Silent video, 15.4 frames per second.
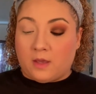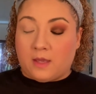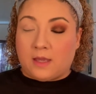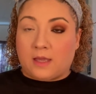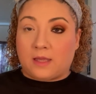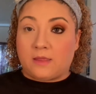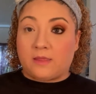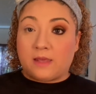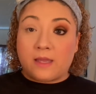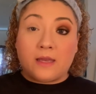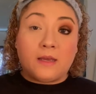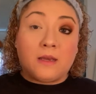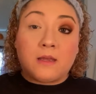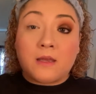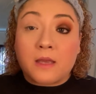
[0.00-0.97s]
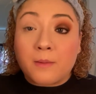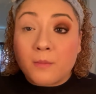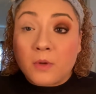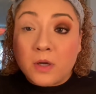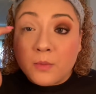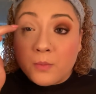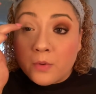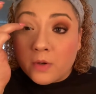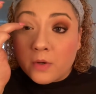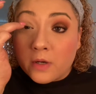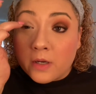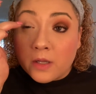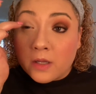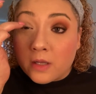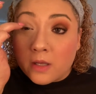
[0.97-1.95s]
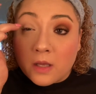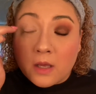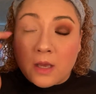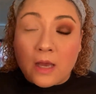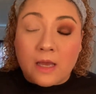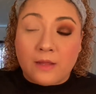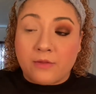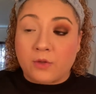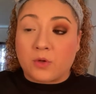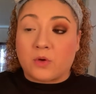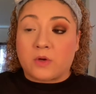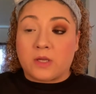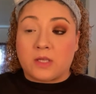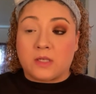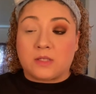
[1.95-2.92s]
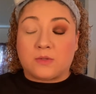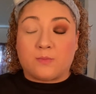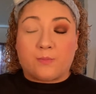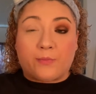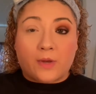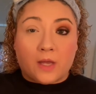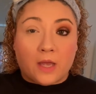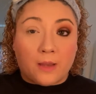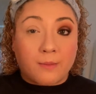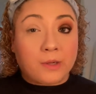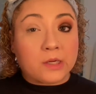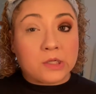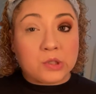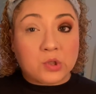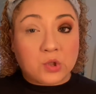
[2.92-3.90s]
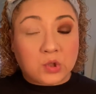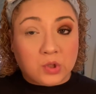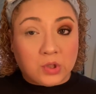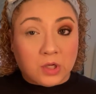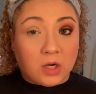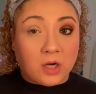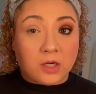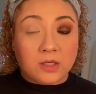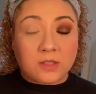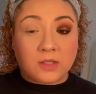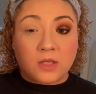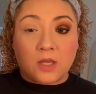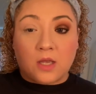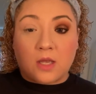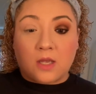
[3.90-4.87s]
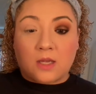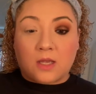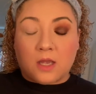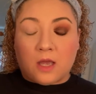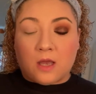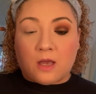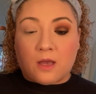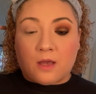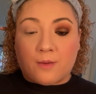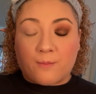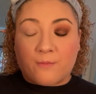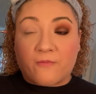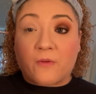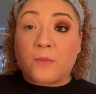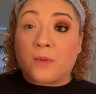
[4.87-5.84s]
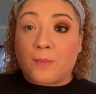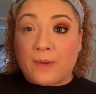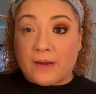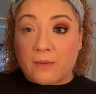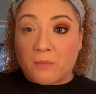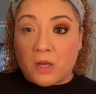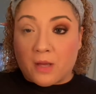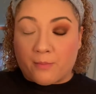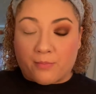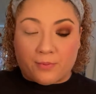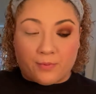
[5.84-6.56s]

and then I'm gonna put it on the crease, but I'm gonna start from the bottom up